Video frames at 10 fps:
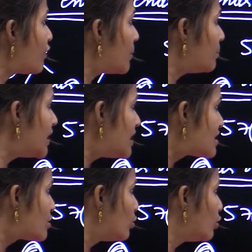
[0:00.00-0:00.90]
from
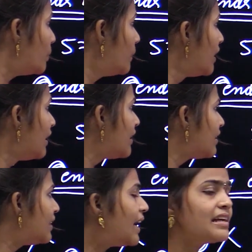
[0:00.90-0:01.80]
this group
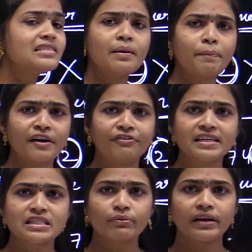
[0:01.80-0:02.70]
that is a
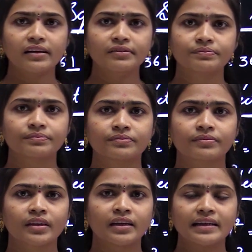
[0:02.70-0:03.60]
perfect square.
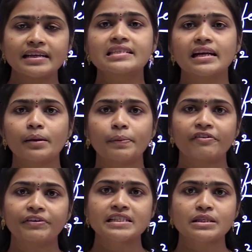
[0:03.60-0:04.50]
Is that a
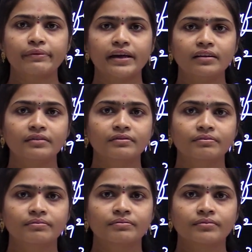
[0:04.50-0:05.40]
perfect square?
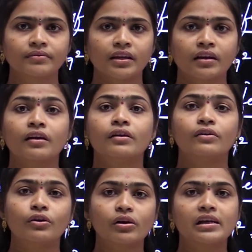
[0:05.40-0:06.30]

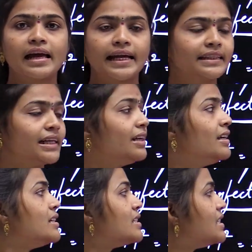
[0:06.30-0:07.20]
Not like that.
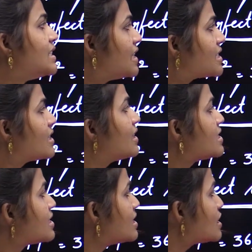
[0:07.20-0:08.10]
Just
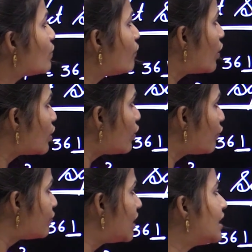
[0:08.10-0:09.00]
this is one
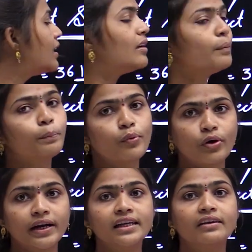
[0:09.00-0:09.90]
of that
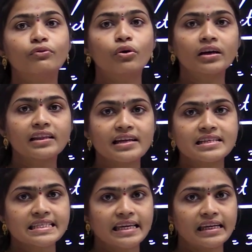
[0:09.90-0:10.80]
point what they
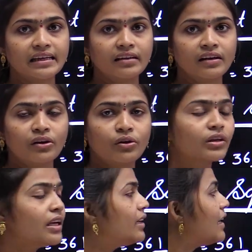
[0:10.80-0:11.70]
are saying.
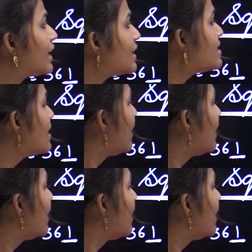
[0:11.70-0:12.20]
Okay, that is